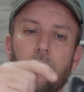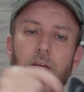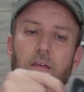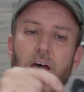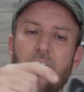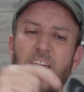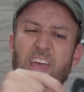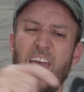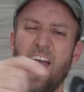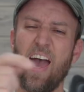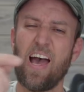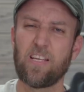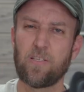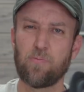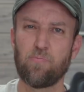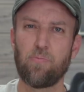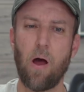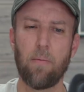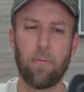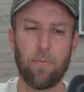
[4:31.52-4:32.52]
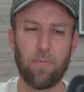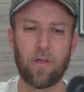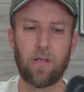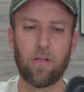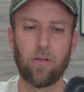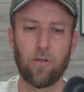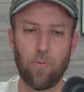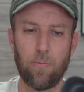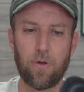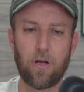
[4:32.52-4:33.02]
die cast, probably
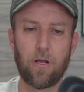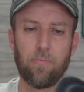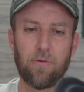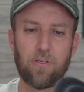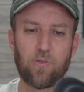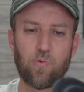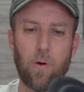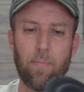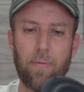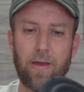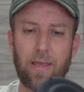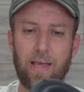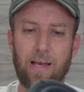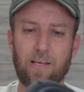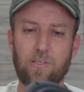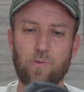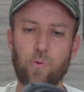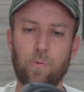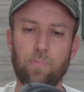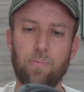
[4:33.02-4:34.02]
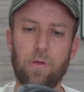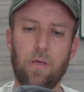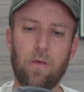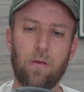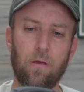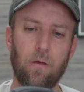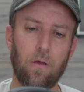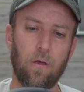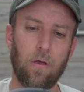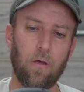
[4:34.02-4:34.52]
aluminum is what my guess would
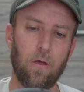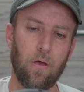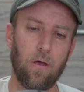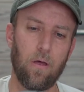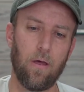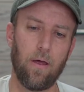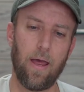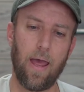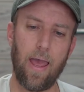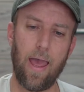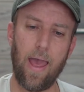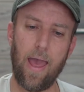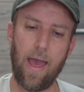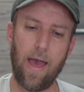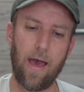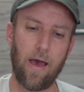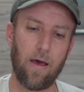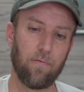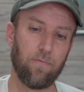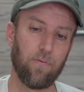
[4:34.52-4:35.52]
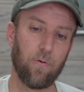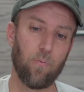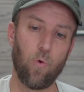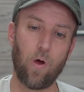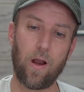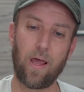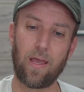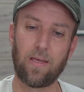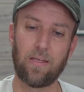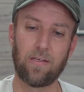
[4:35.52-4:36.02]
be. And from
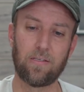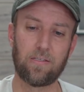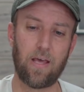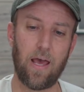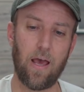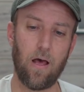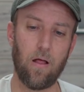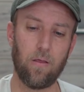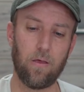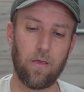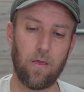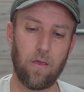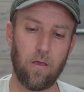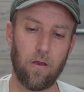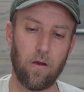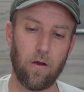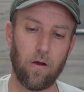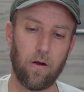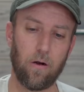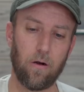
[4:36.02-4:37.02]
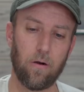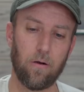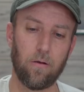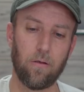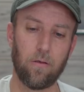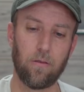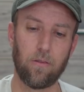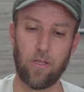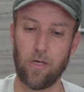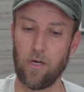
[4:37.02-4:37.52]
what I can tell here,
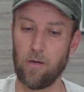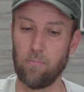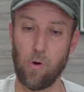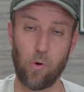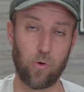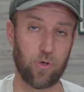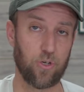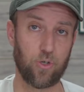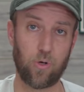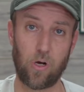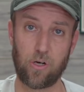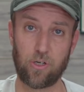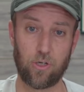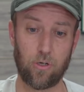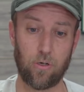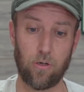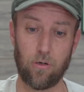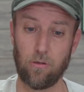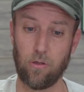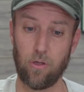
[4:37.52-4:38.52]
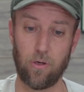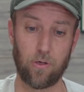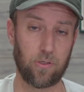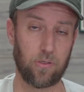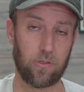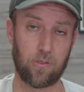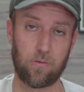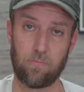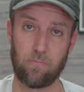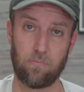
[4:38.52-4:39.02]
the motor structure
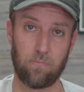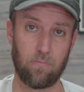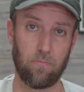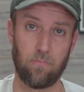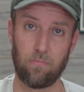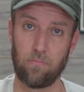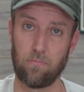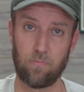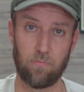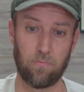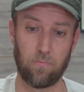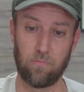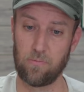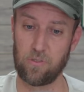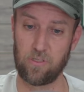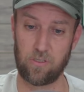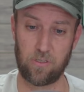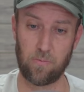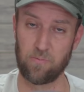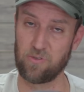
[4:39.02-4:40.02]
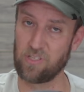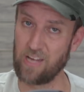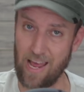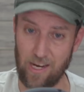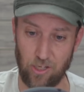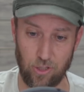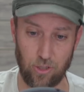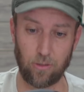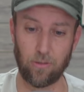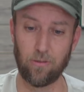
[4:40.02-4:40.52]
looks
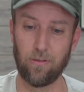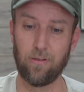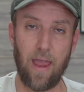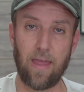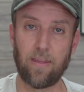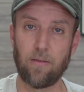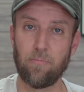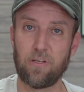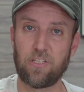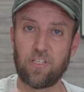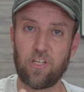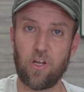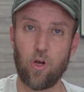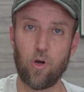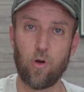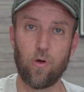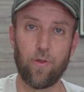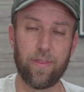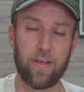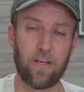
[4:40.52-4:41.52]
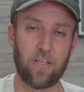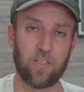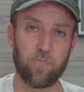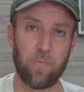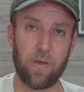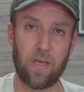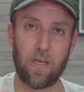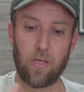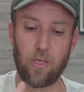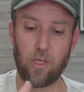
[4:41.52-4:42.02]
substantial. And the material that is
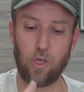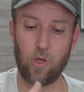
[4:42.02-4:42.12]
being